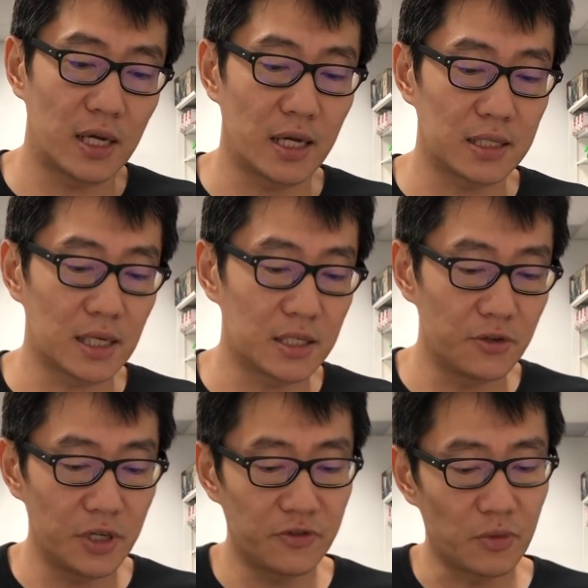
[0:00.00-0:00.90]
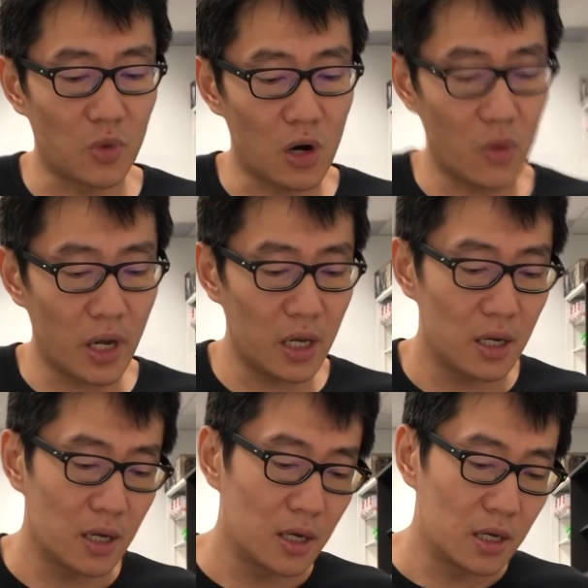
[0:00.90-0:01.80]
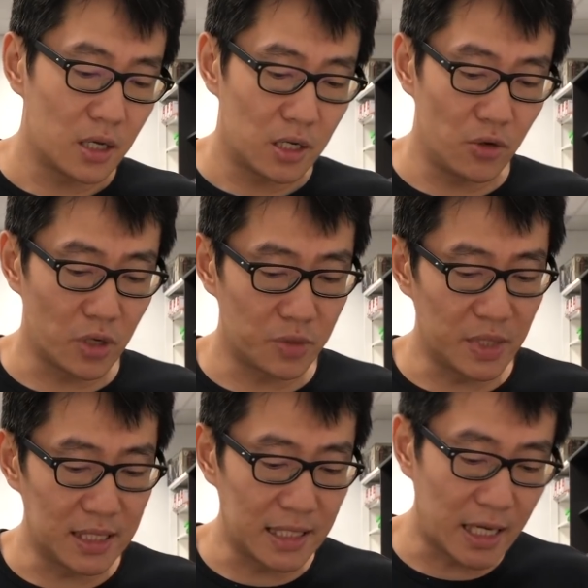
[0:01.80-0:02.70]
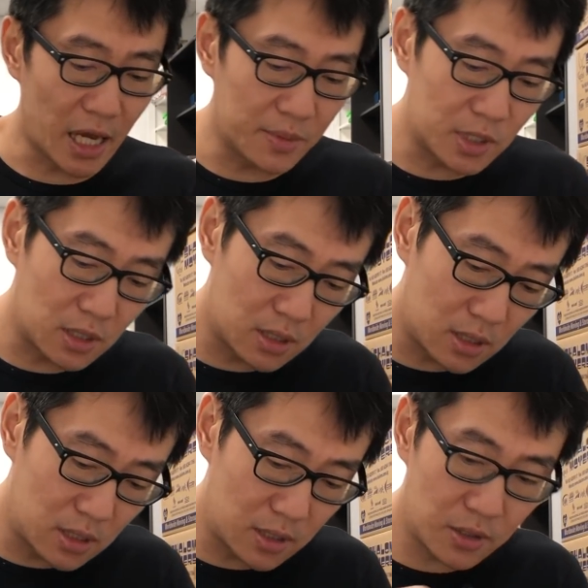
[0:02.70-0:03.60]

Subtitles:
accessories from Huawei: USB-C cable,